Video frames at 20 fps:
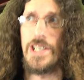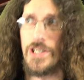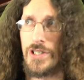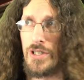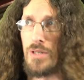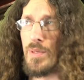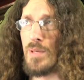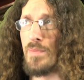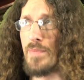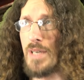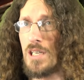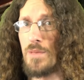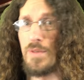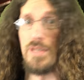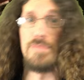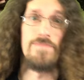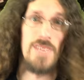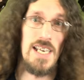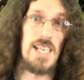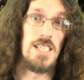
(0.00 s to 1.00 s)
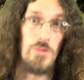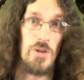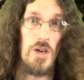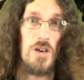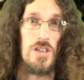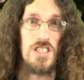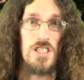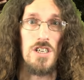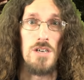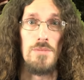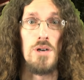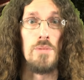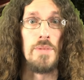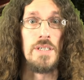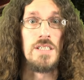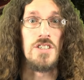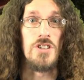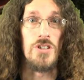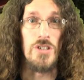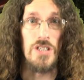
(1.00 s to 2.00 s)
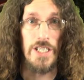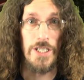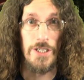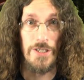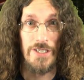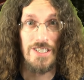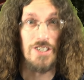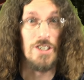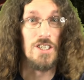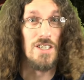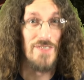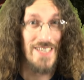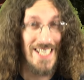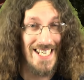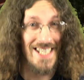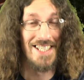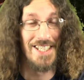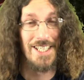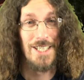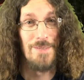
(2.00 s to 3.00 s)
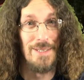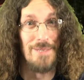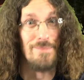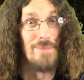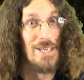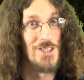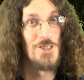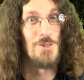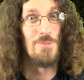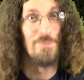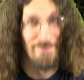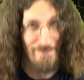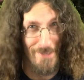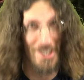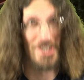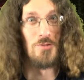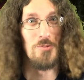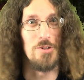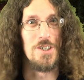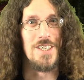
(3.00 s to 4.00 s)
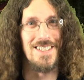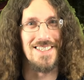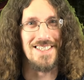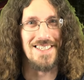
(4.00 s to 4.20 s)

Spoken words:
could have been better, but as we all saw moments earlier, it could have easily been much, much worse.